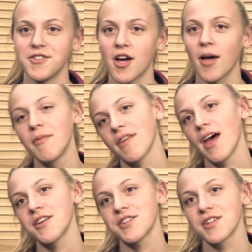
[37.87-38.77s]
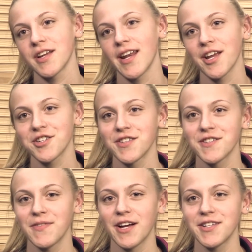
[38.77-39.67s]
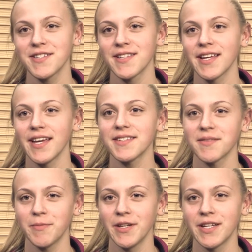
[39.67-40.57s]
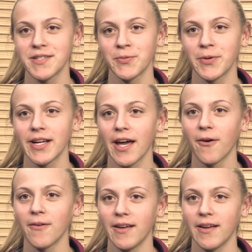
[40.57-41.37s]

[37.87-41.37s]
job slash connections fair just in case something doesn't work out.